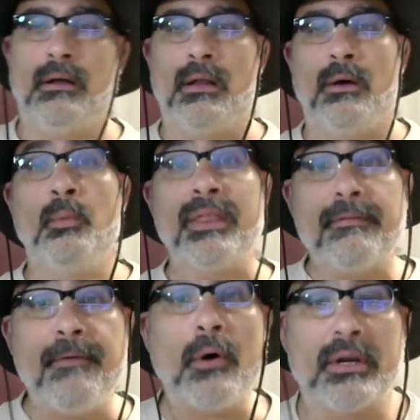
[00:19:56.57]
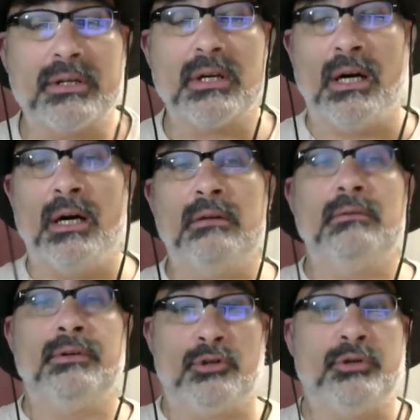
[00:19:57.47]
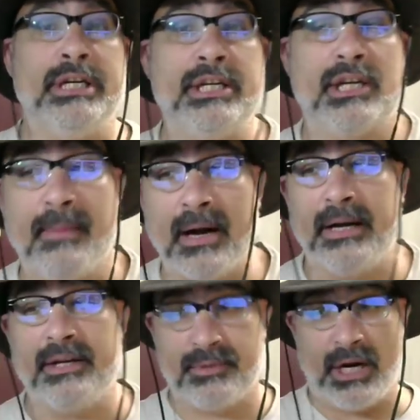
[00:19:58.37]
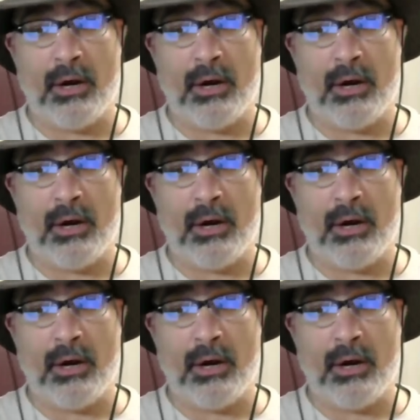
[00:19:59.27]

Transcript: With a focus on the strategic commodities, which I